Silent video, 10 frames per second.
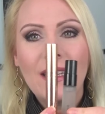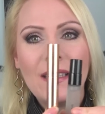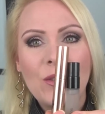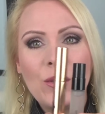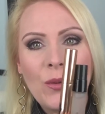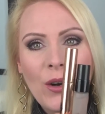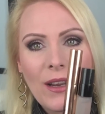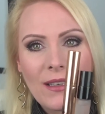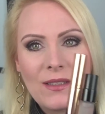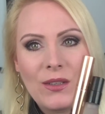these two
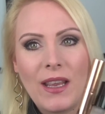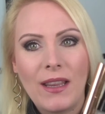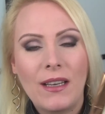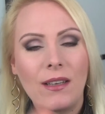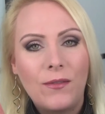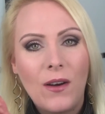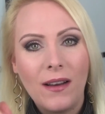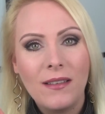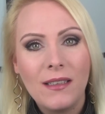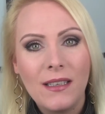products together for
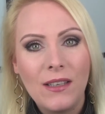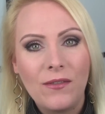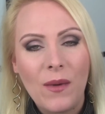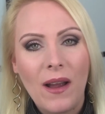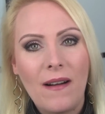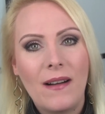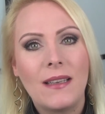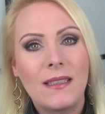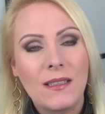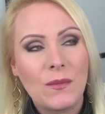underneath my
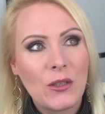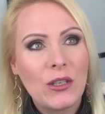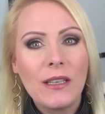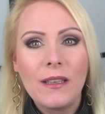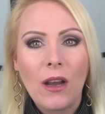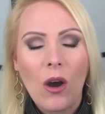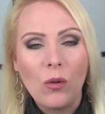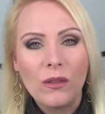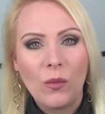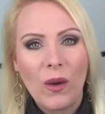eyes, especially in the
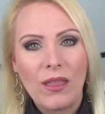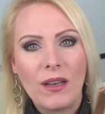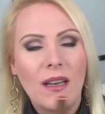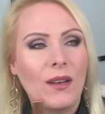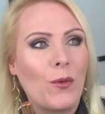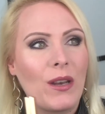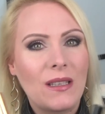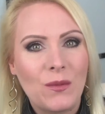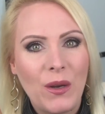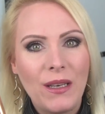colder weather and when
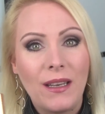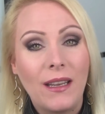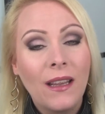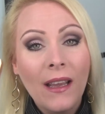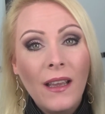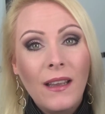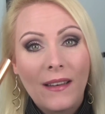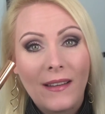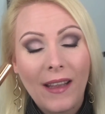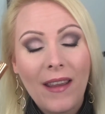it's windy,
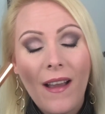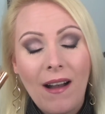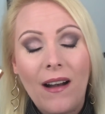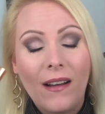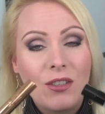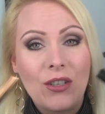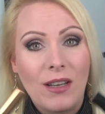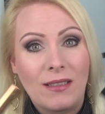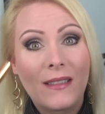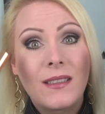they are
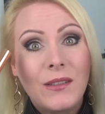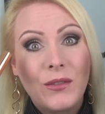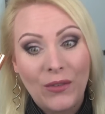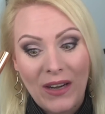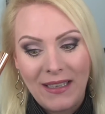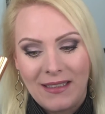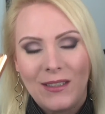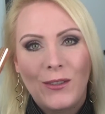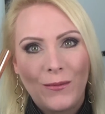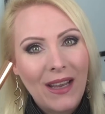just
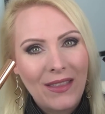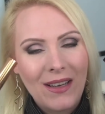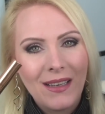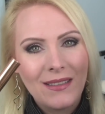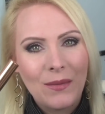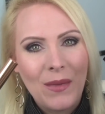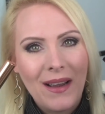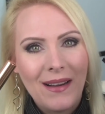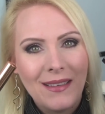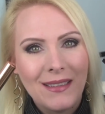great together under
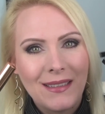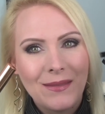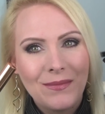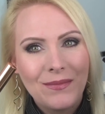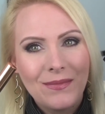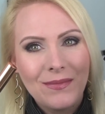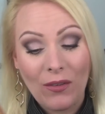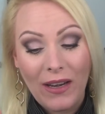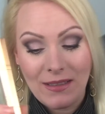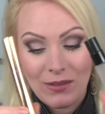my eyes.
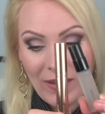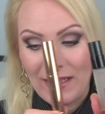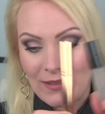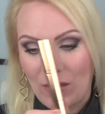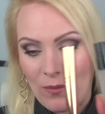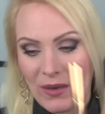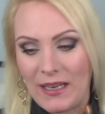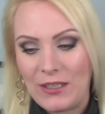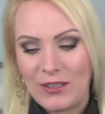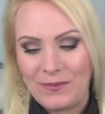Great, great
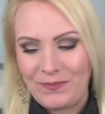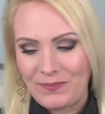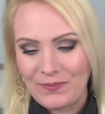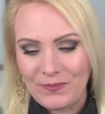combination.